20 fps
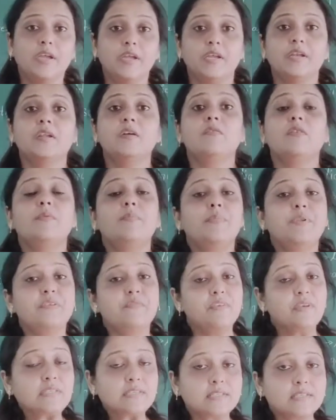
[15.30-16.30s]
In our
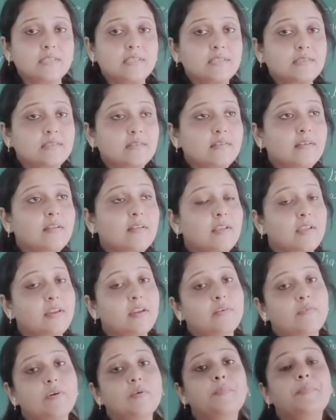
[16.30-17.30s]
previous session, in
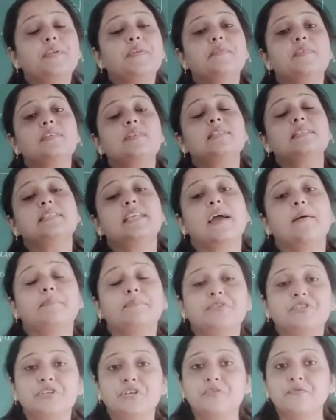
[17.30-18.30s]
our previous
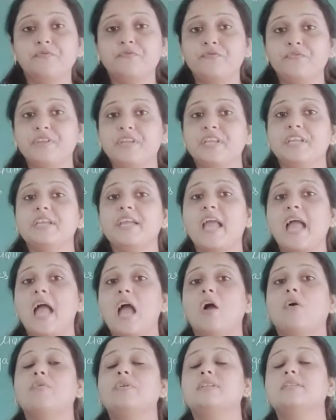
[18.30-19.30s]
chapter, we
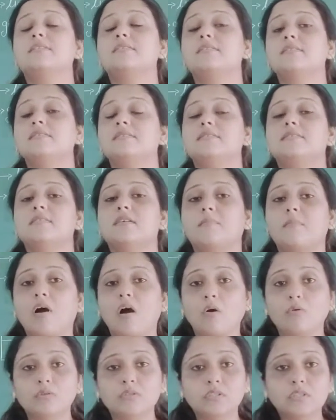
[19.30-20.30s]
have discussed
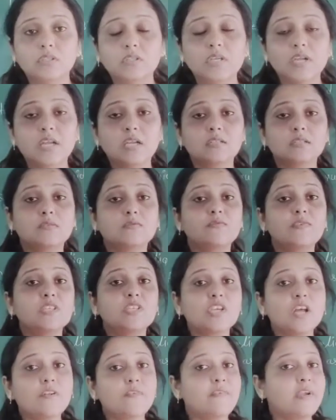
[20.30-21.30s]
about the things
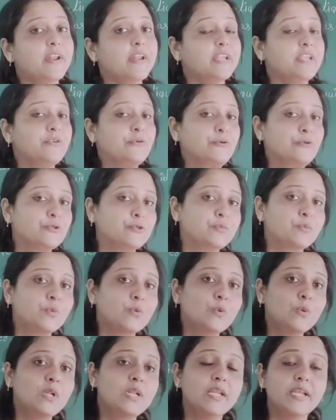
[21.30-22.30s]
which are very
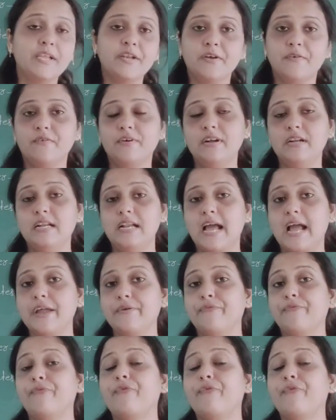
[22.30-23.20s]
useful in our life.